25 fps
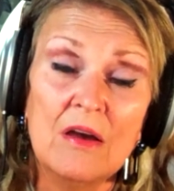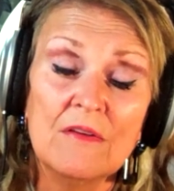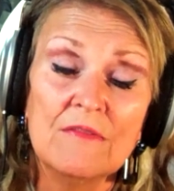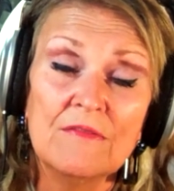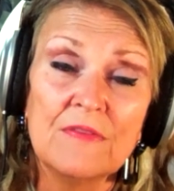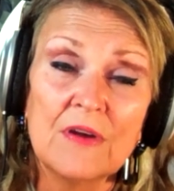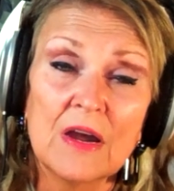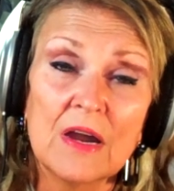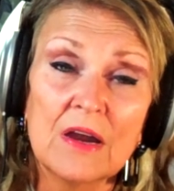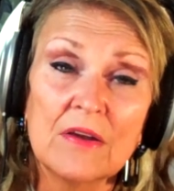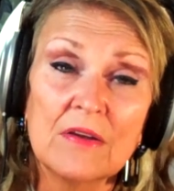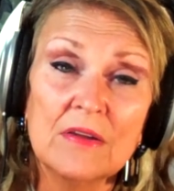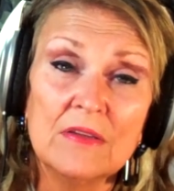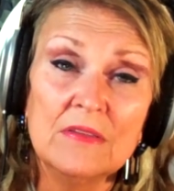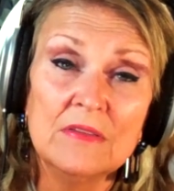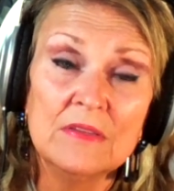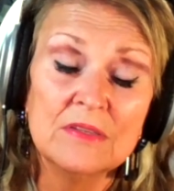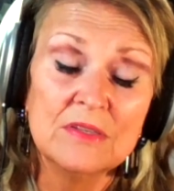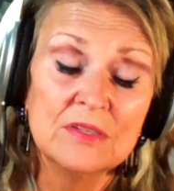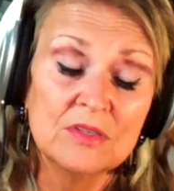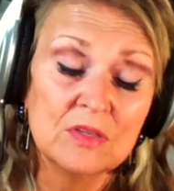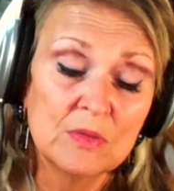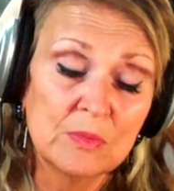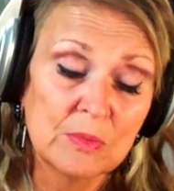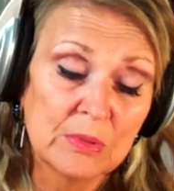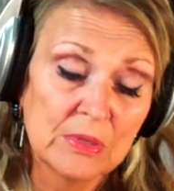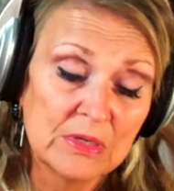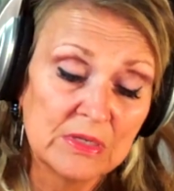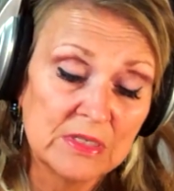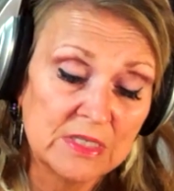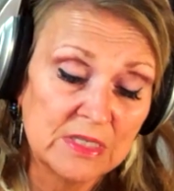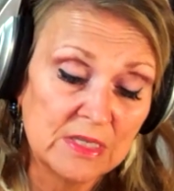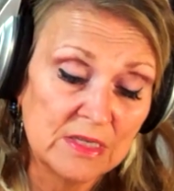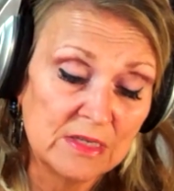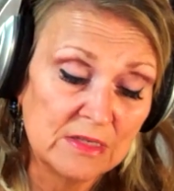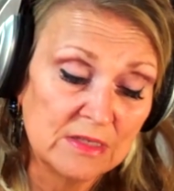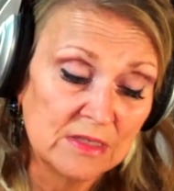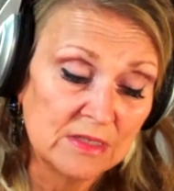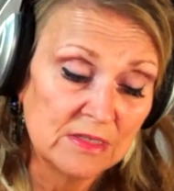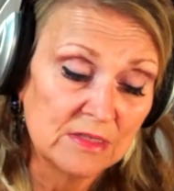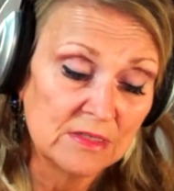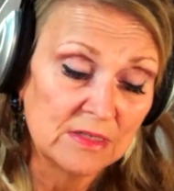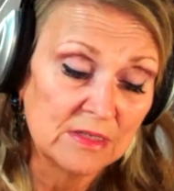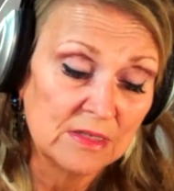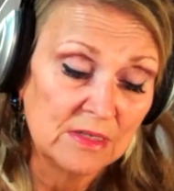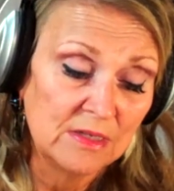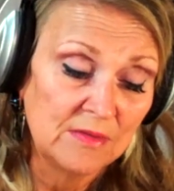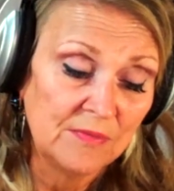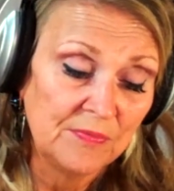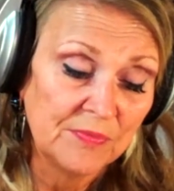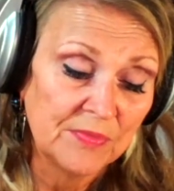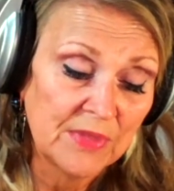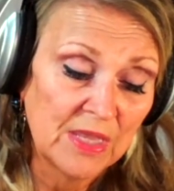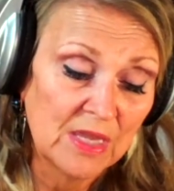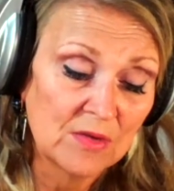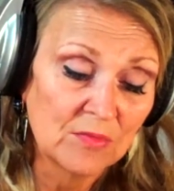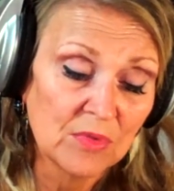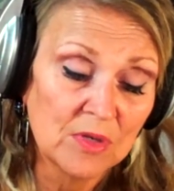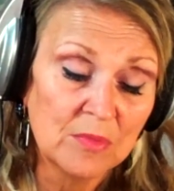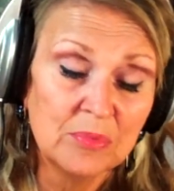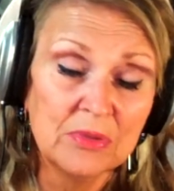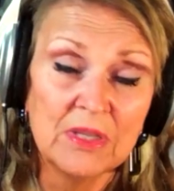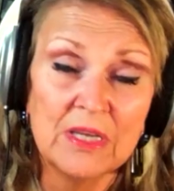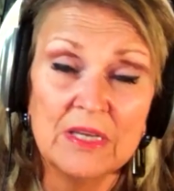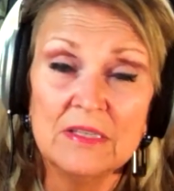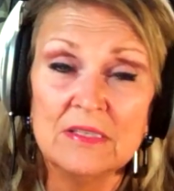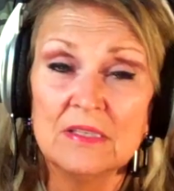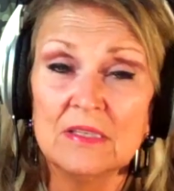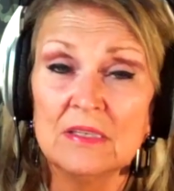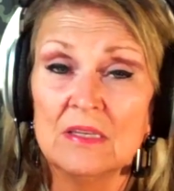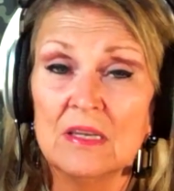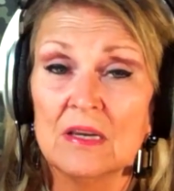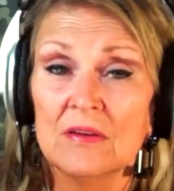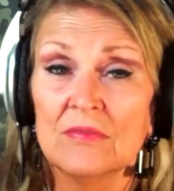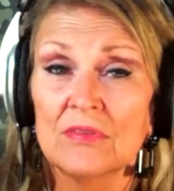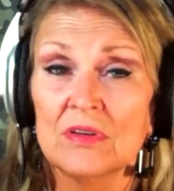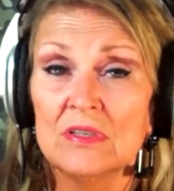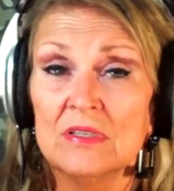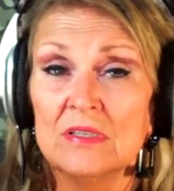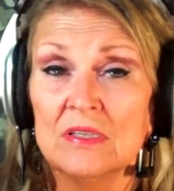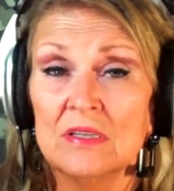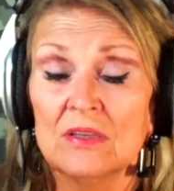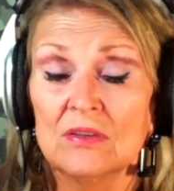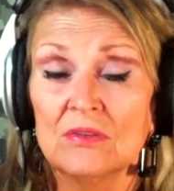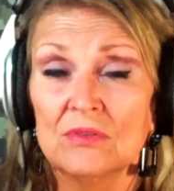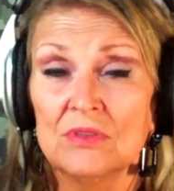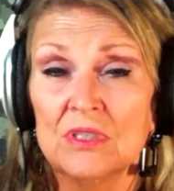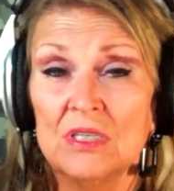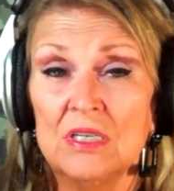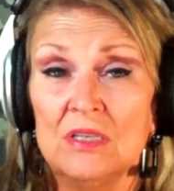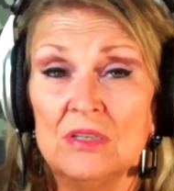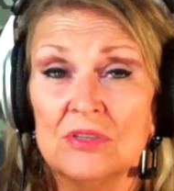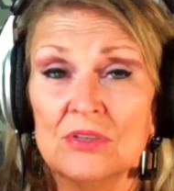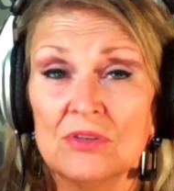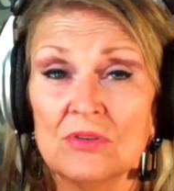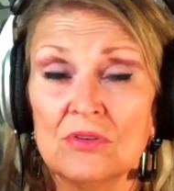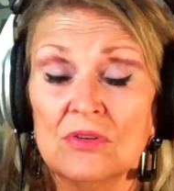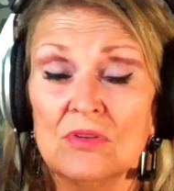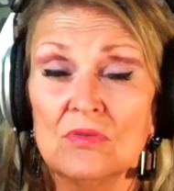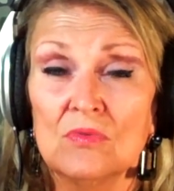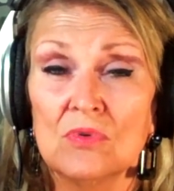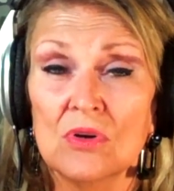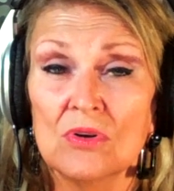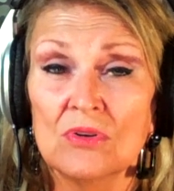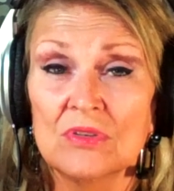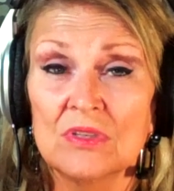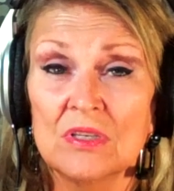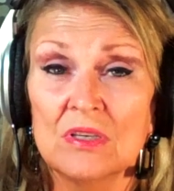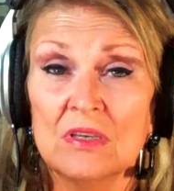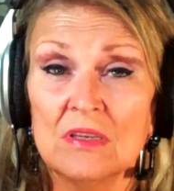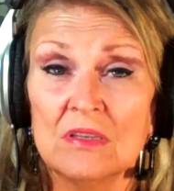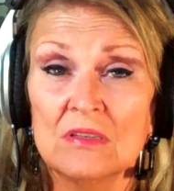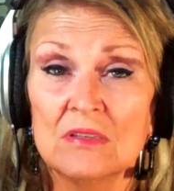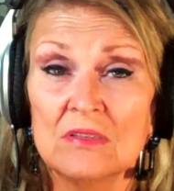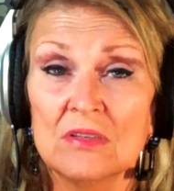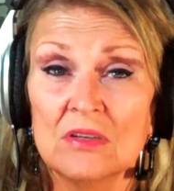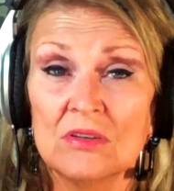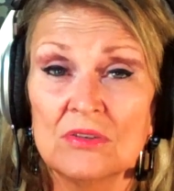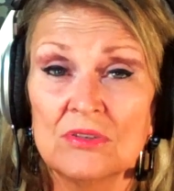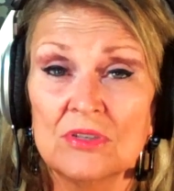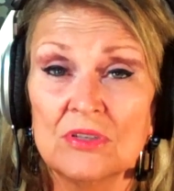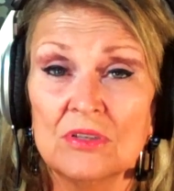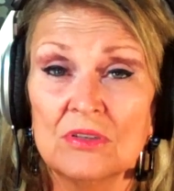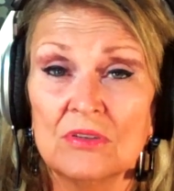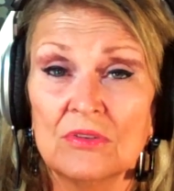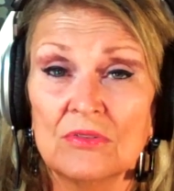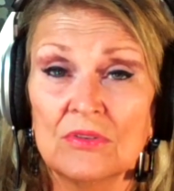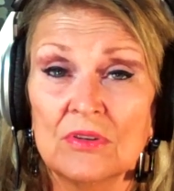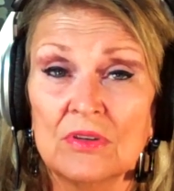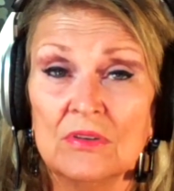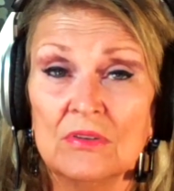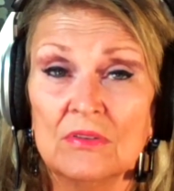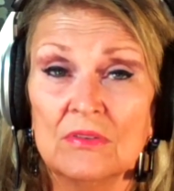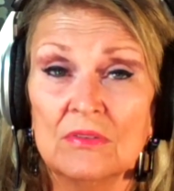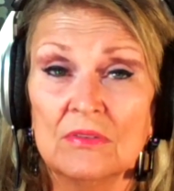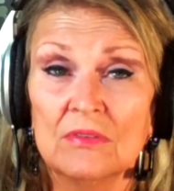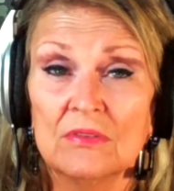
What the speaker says: firing this superintendent, and replacing every single teacher who works against our children.